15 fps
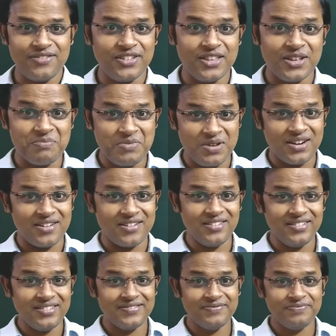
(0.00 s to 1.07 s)
in the mirror.
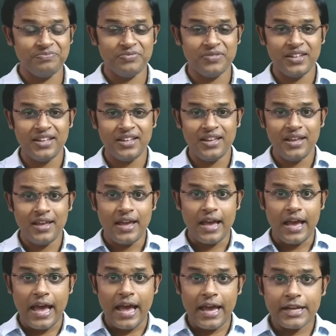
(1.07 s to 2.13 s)

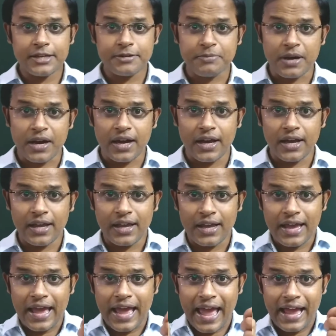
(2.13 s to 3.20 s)
And my
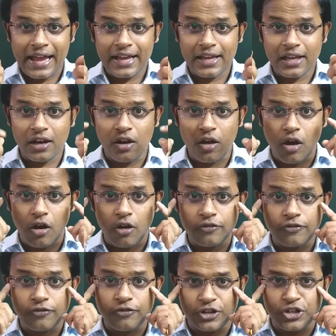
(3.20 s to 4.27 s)
angle
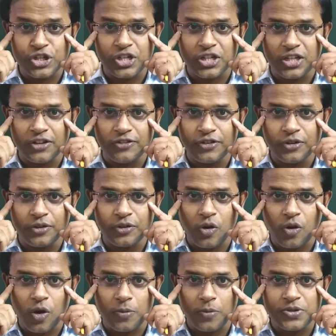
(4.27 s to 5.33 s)
of vision, if you
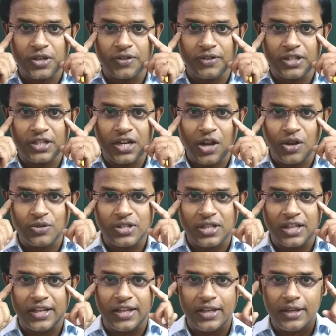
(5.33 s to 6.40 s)
observe it
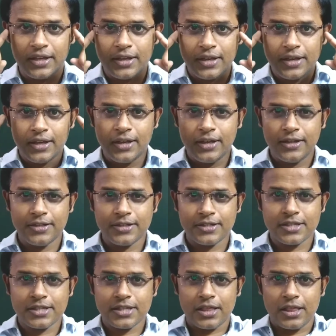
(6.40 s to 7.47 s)
closely, it is
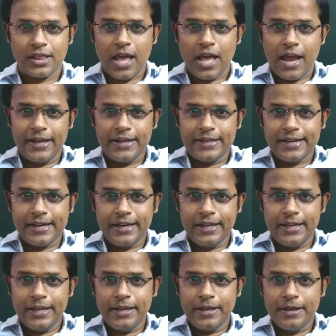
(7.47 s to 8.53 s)

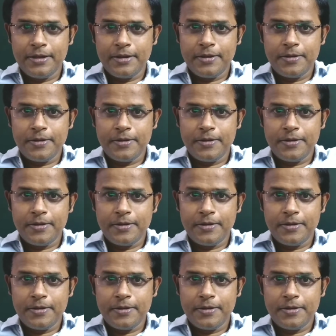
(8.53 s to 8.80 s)
slightly